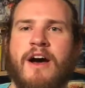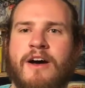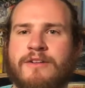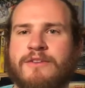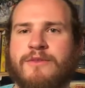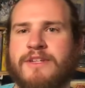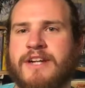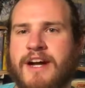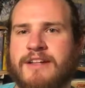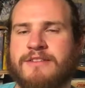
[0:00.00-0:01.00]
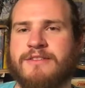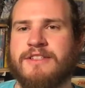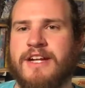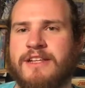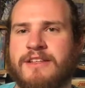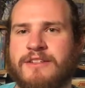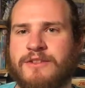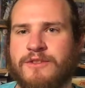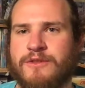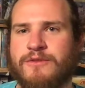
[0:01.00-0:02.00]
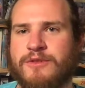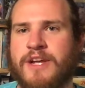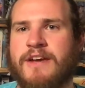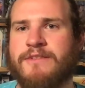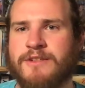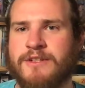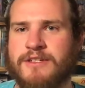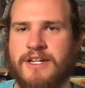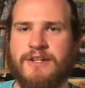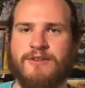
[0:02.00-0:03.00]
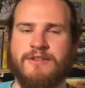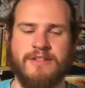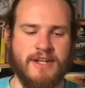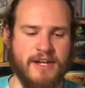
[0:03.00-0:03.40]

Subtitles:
under $20 that I think you should have in your collection.